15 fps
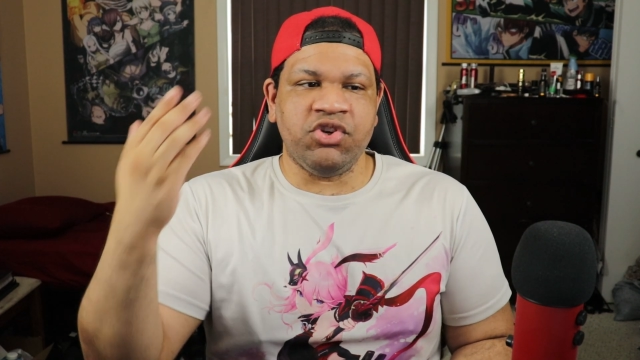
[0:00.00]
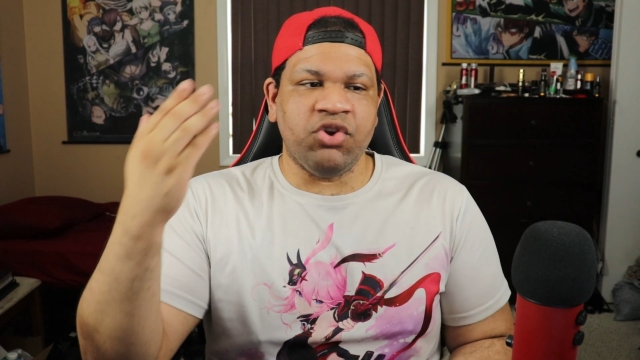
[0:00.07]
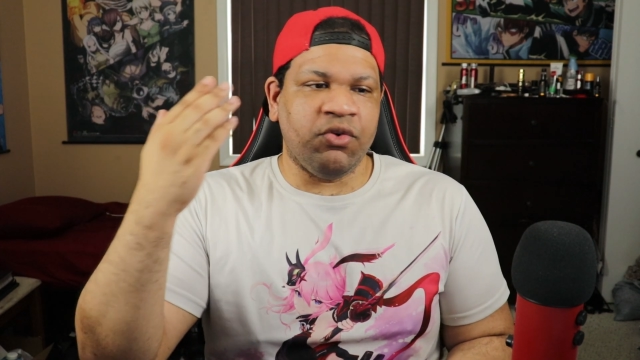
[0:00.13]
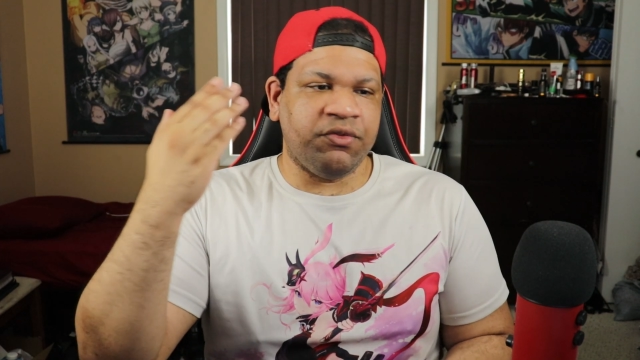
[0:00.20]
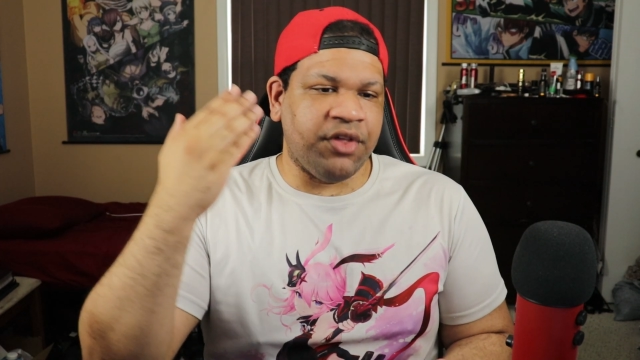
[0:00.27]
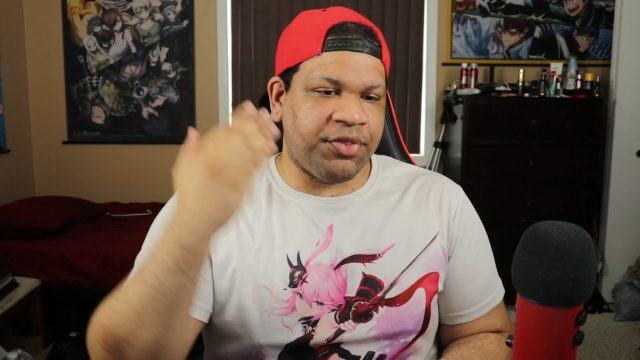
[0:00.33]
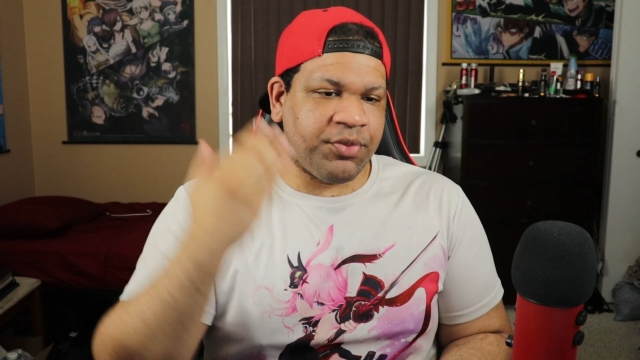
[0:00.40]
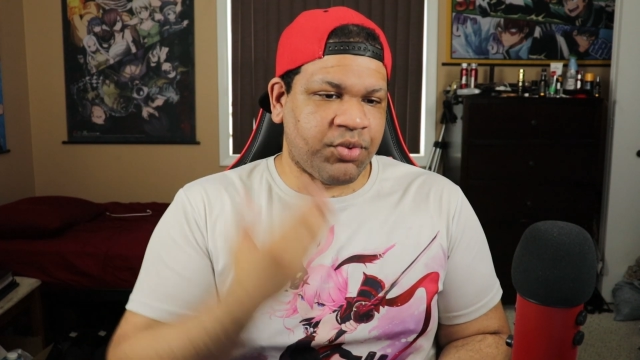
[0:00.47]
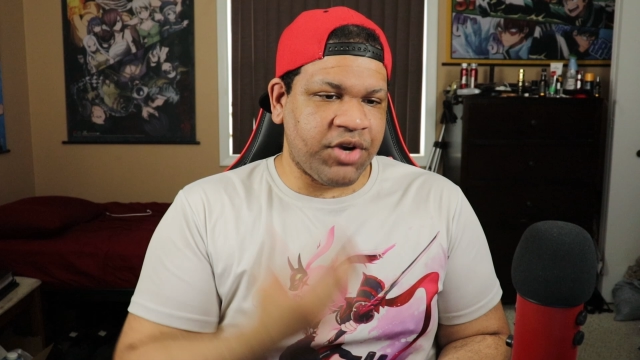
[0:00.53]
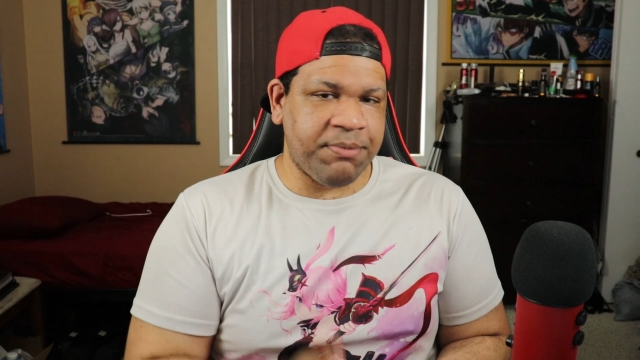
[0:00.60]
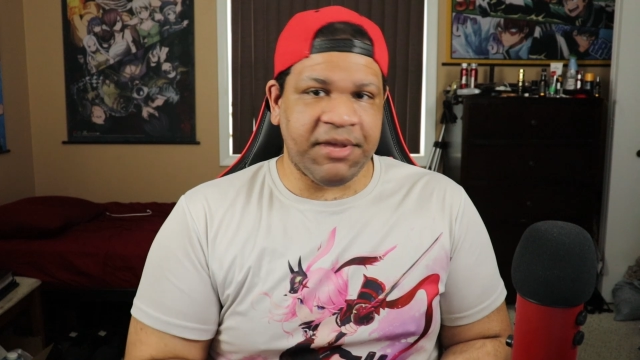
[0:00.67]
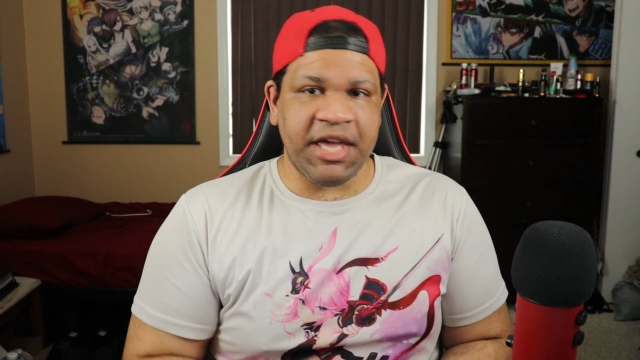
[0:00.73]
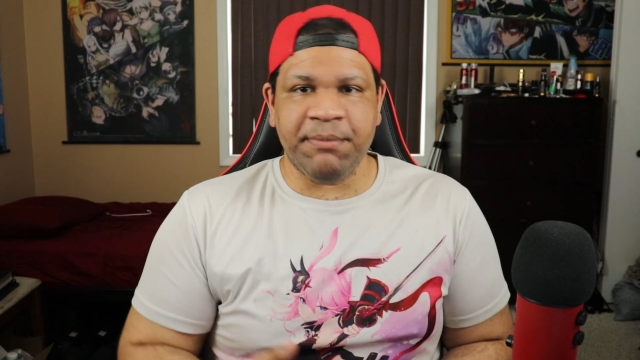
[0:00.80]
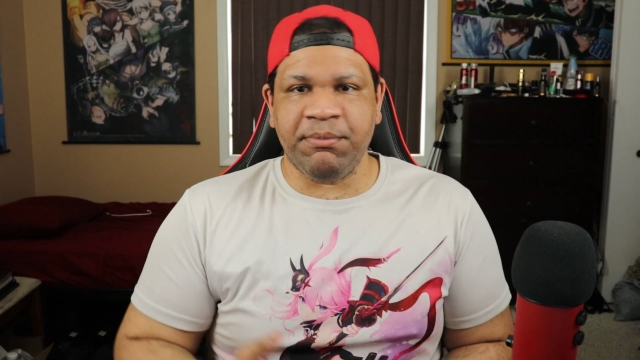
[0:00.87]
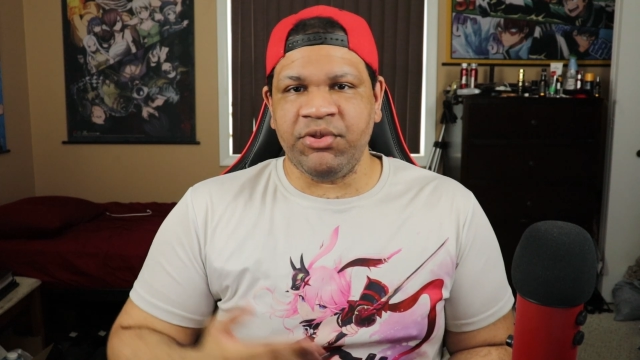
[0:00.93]
the 3
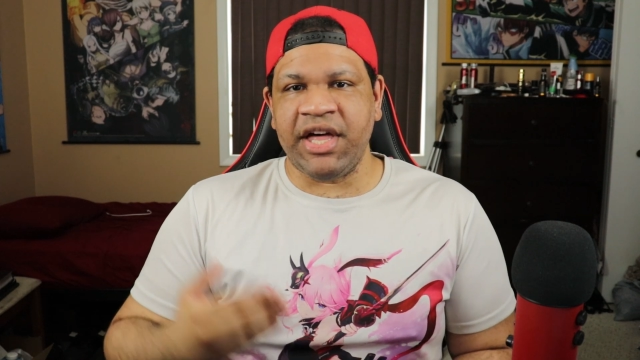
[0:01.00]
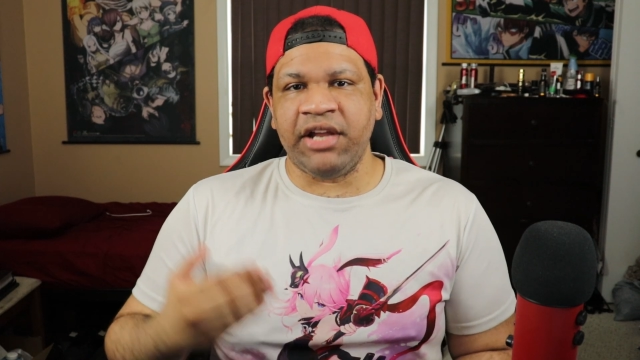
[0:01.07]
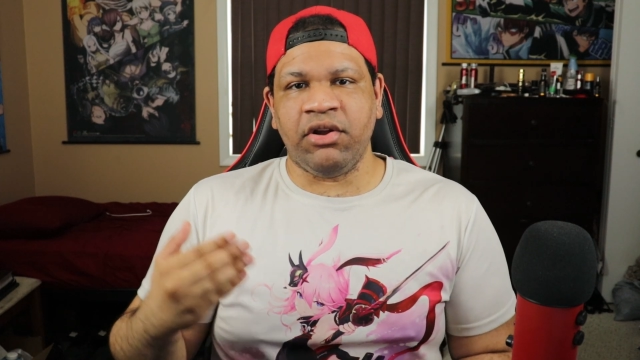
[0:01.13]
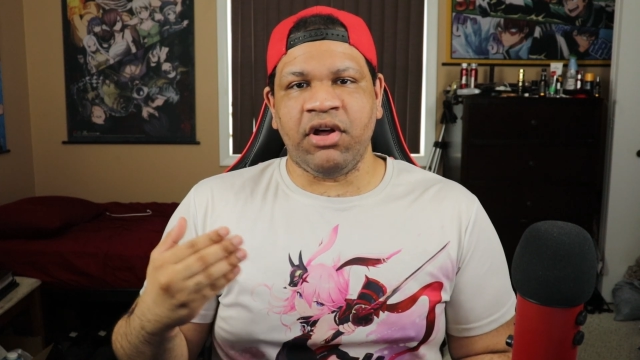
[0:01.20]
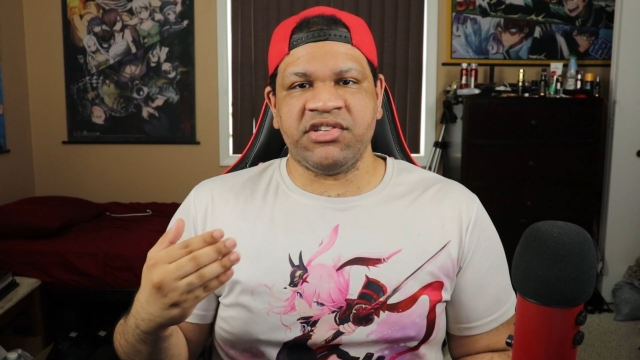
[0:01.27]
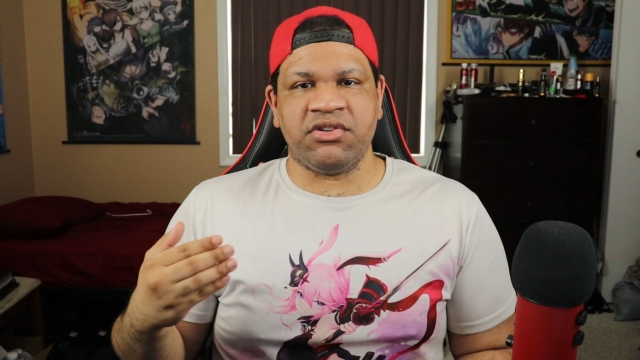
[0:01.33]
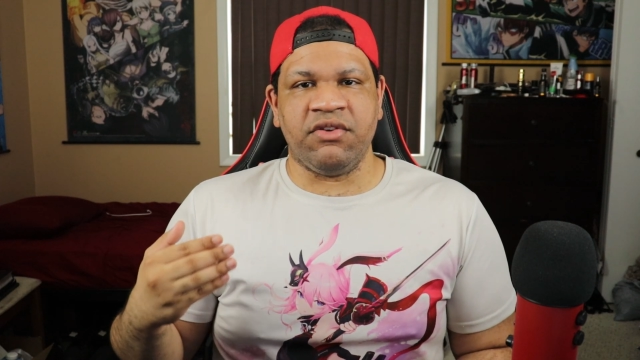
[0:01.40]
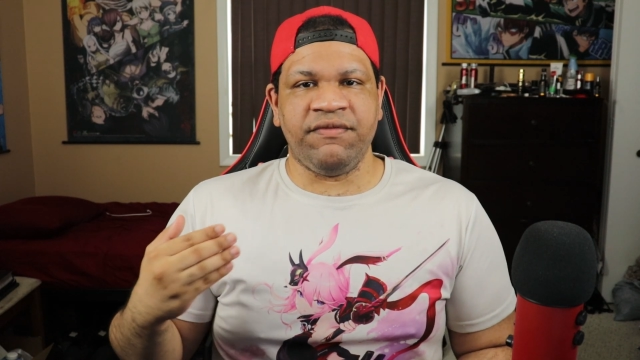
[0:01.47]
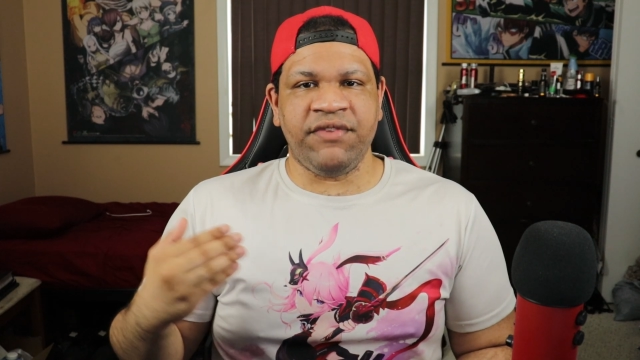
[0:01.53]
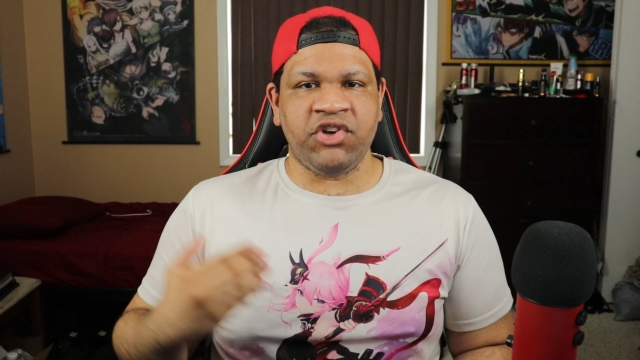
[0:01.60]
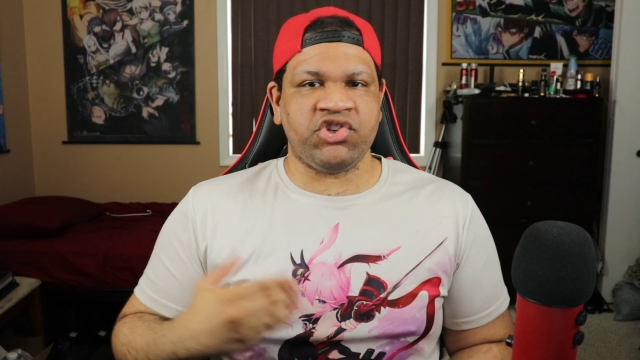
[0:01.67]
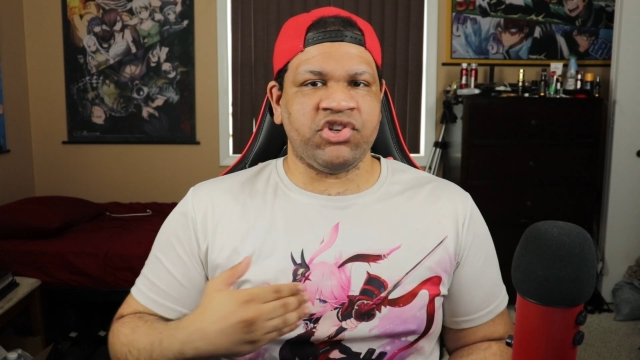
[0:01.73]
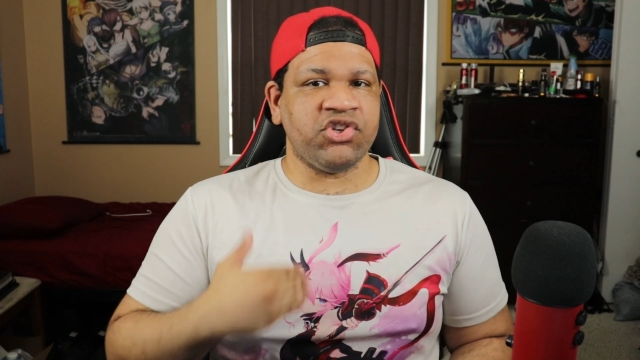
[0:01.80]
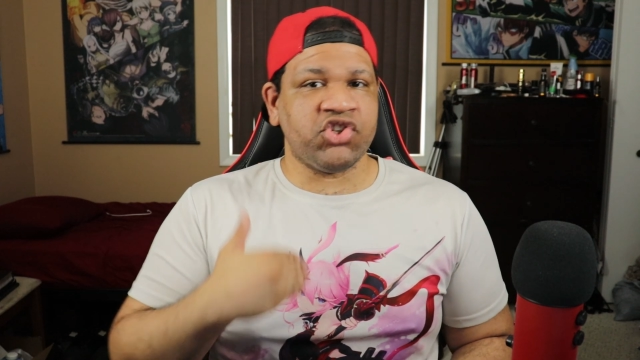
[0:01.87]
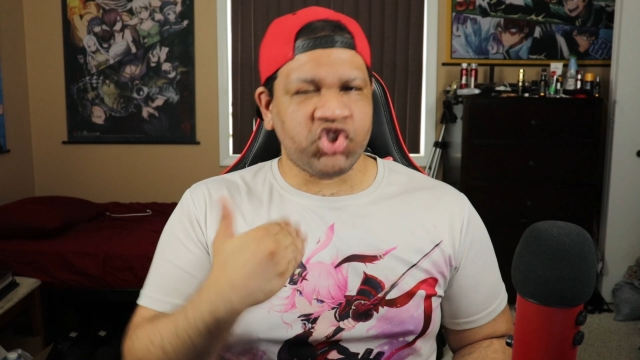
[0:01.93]
people that lost their
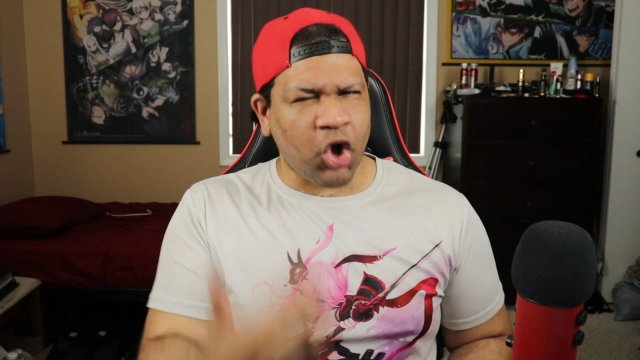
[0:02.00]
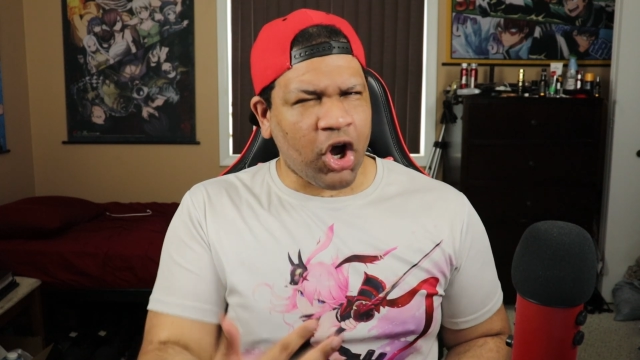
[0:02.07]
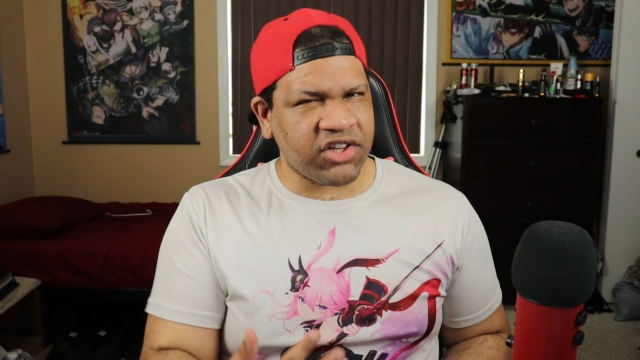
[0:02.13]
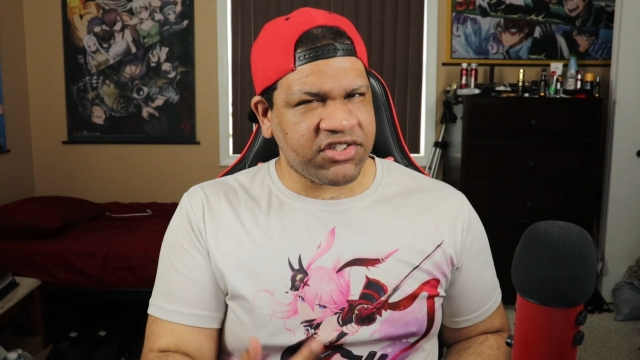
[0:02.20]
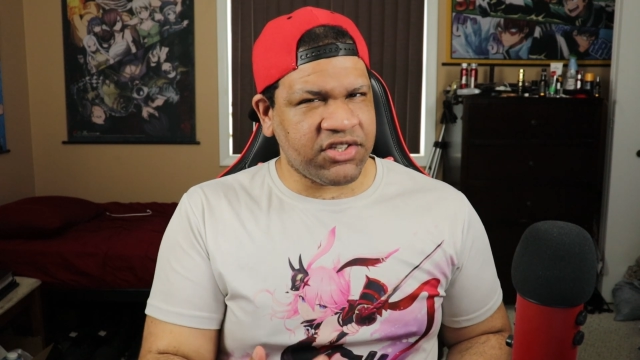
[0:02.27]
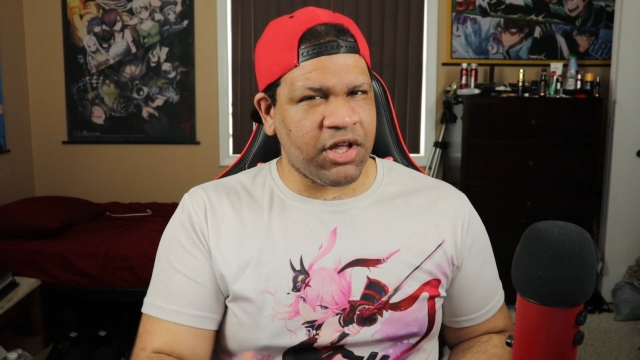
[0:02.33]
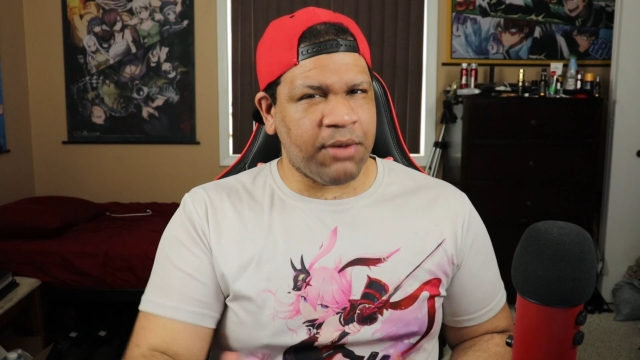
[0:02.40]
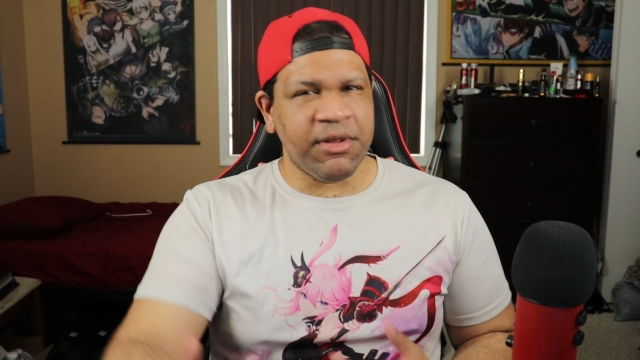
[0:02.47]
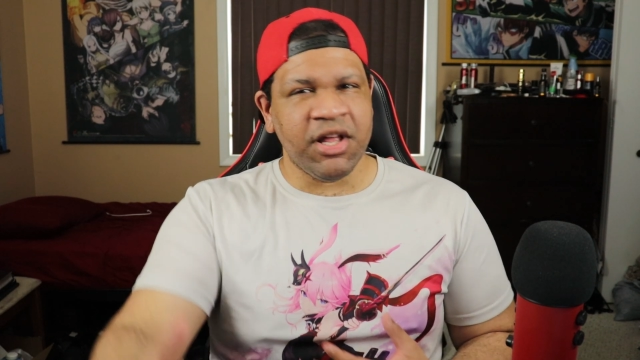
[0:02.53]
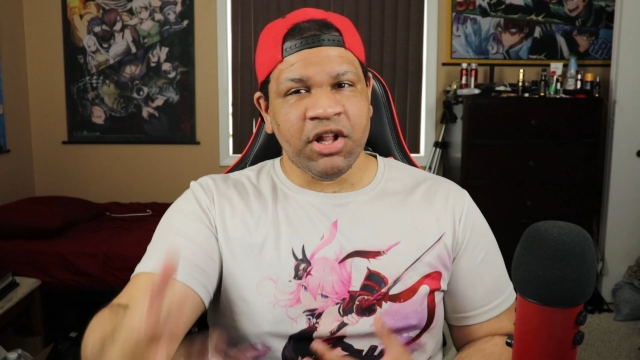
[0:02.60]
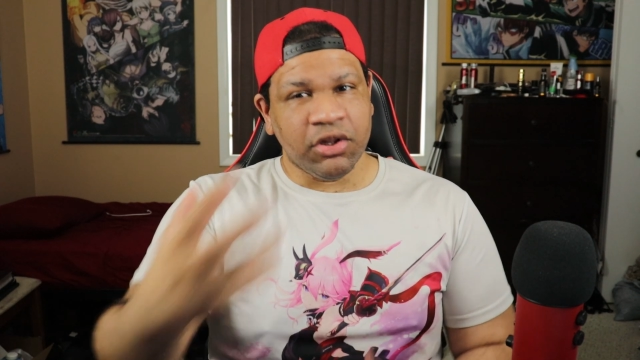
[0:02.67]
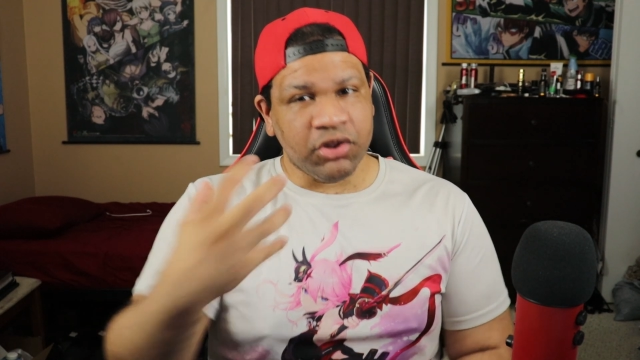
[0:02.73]
visions, talk to them,